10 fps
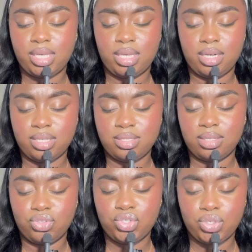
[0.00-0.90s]
taking us
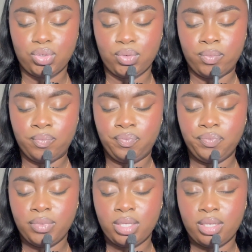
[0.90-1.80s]
into
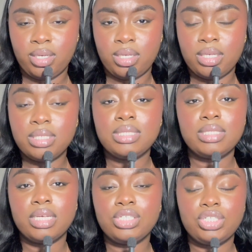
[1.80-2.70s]

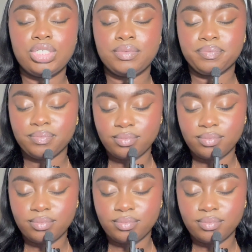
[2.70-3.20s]
such